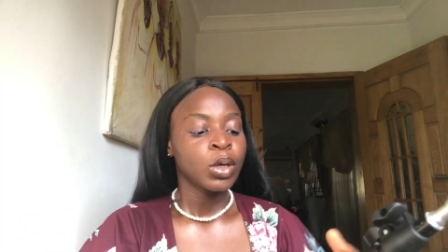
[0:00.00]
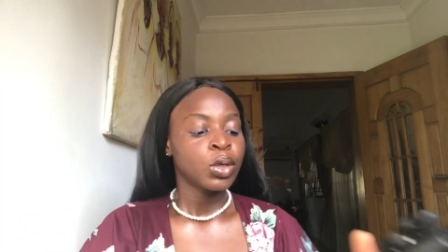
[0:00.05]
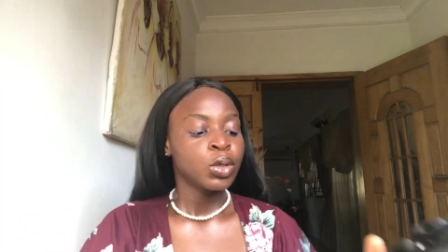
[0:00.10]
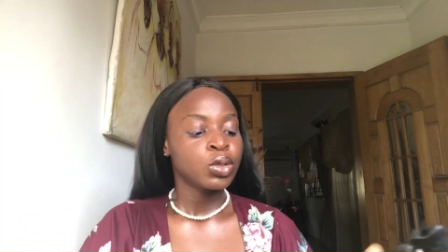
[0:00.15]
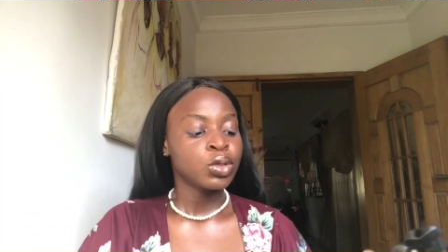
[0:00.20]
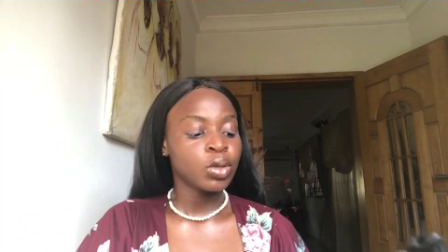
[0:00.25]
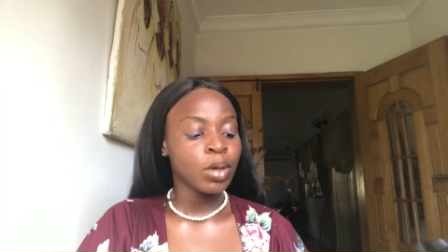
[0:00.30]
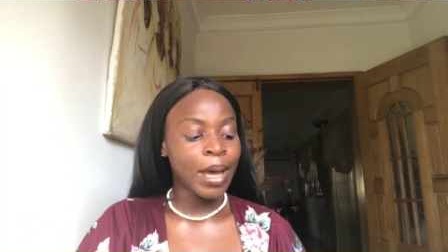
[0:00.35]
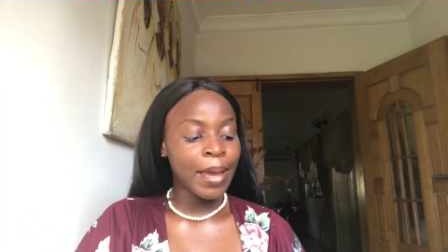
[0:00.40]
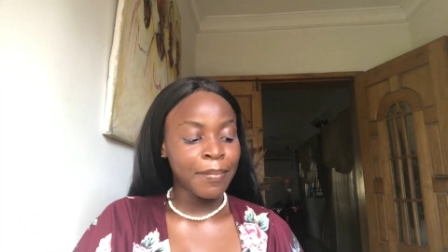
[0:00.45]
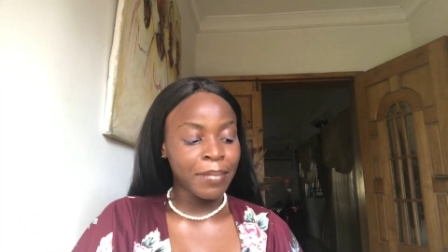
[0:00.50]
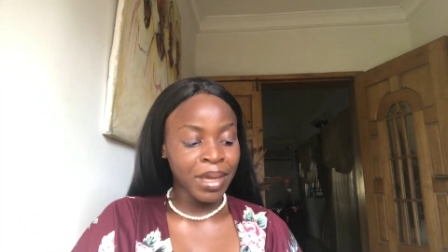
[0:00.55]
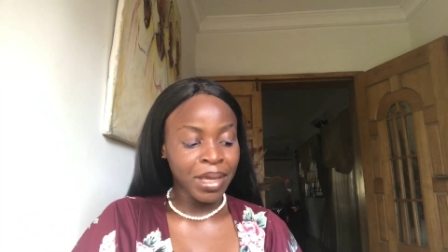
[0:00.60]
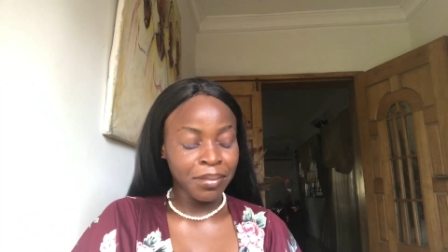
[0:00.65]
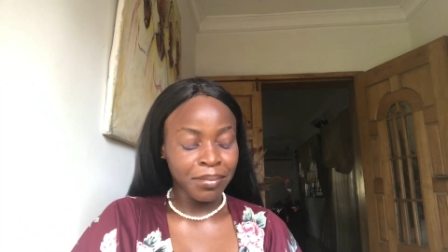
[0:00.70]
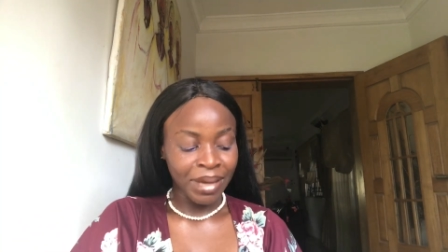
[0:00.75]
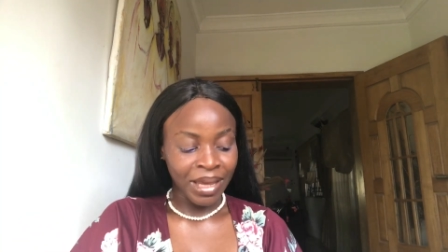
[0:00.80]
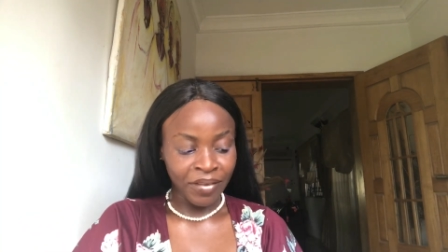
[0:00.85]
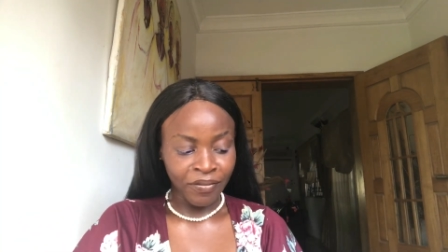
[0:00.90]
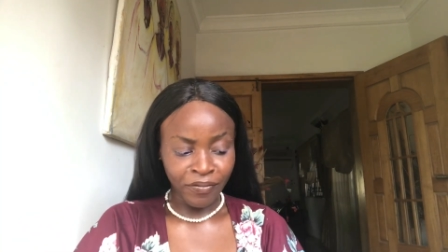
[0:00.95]
So I made
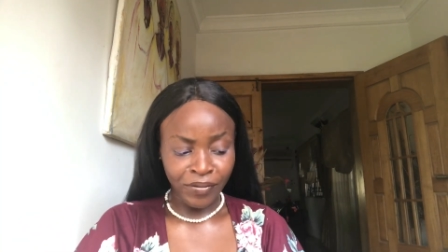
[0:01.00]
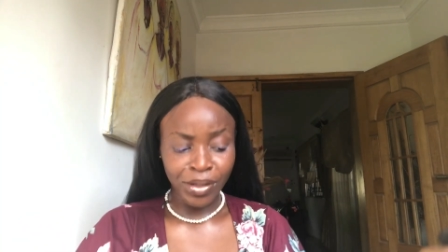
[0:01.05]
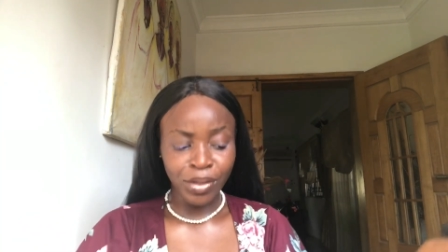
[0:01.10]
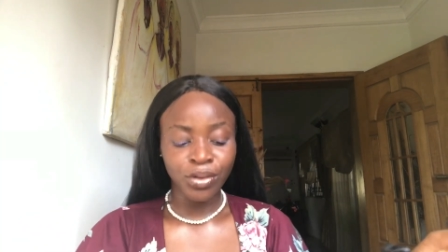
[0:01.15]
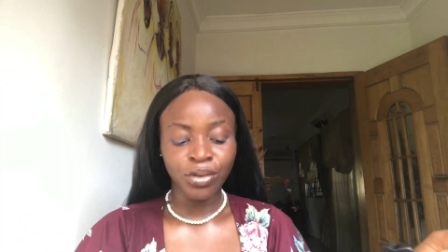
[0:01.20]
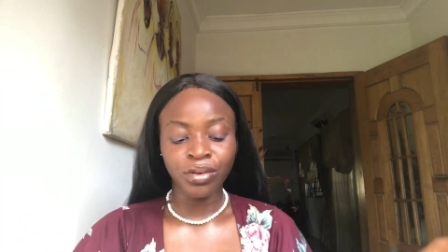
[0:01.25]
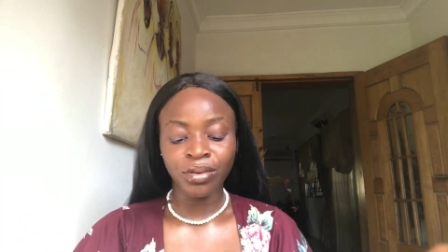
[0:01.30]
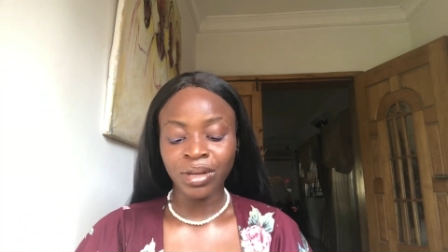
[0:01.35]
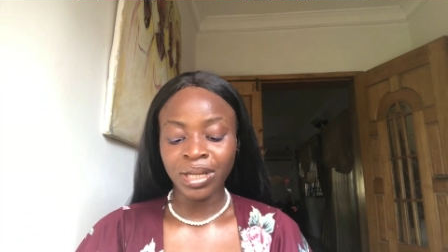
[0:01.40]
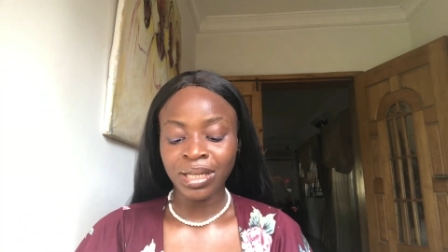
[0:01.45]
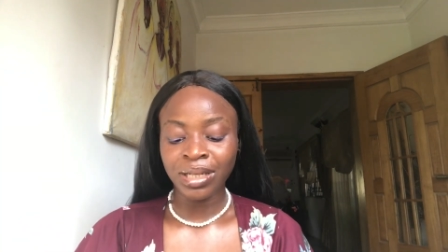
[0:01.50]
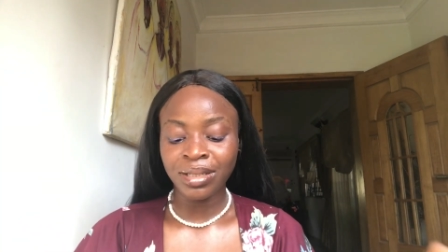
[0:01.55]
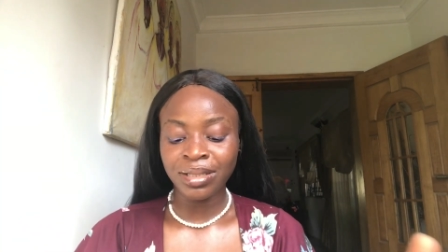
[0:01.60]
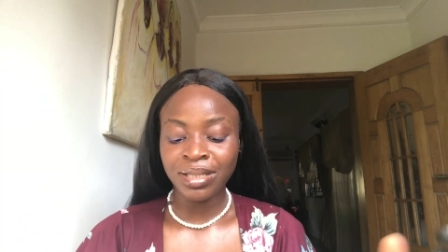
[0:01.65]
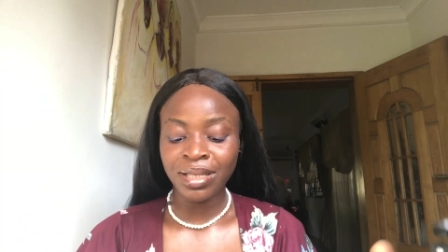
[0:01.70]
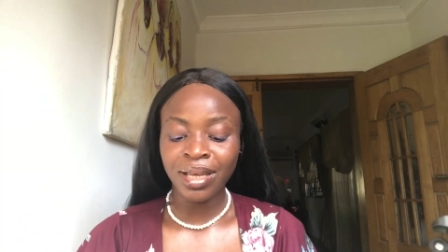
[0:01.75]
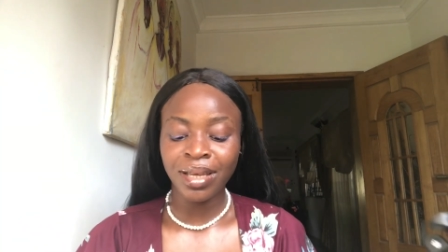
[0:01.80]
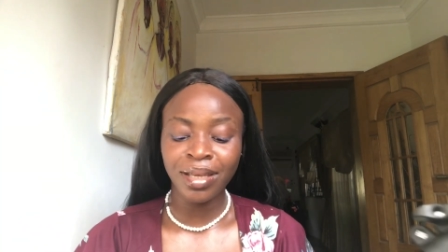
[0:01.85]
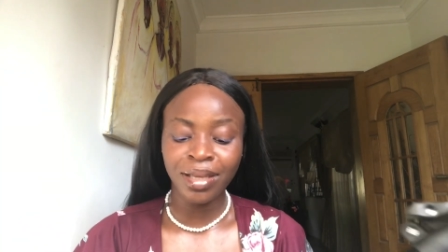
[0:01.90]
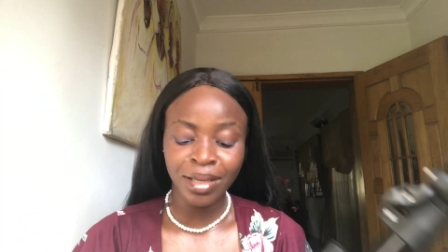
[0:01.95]
my video, and I was
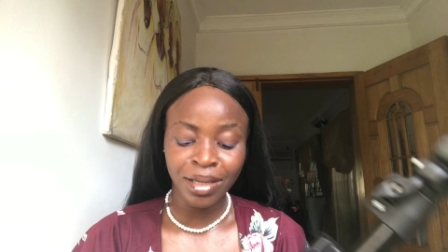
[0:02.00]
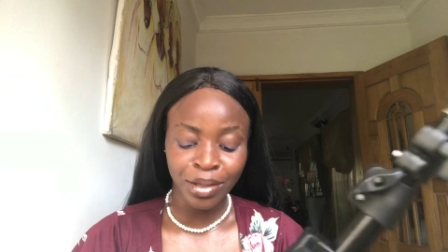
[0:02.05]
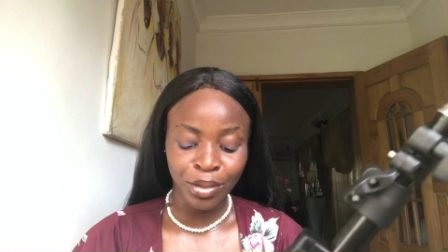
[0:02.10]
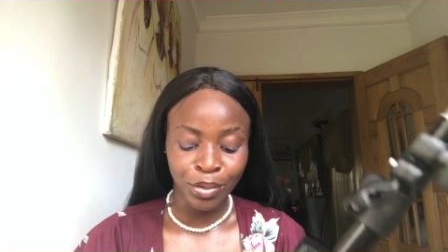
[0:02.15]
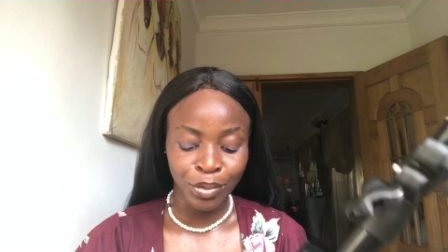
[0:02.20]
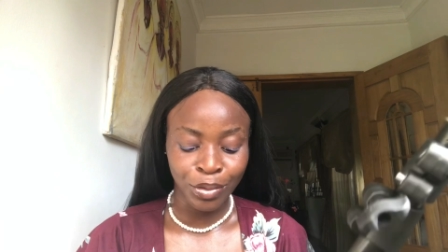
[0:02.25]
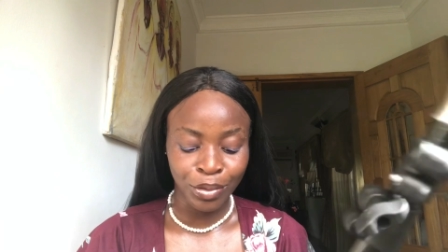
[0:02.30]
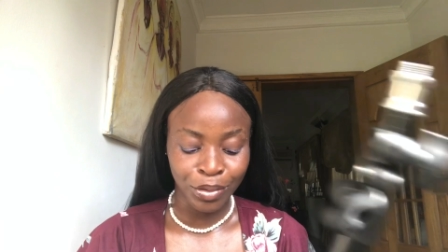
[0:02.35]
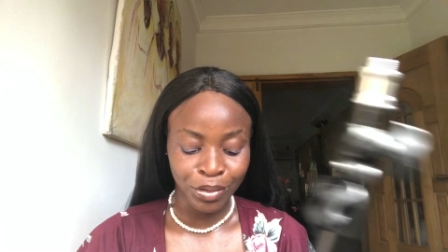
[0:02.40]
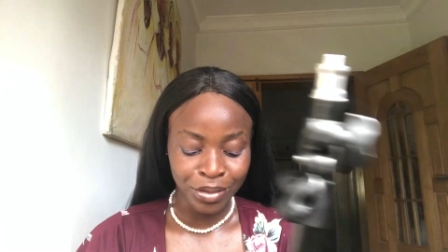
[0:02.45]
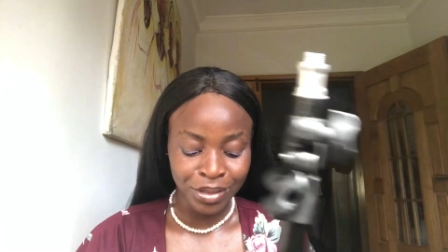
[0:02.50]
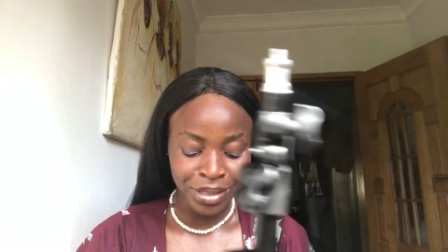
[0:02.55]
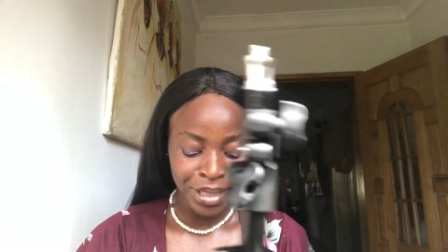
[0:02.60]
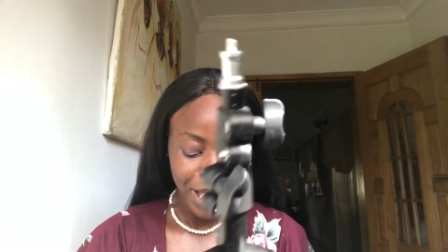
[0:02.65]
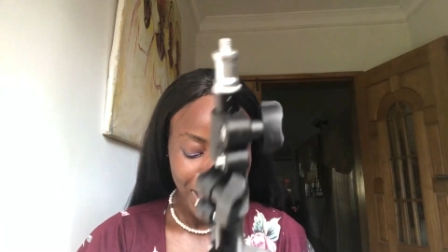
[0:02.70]
like, hey God,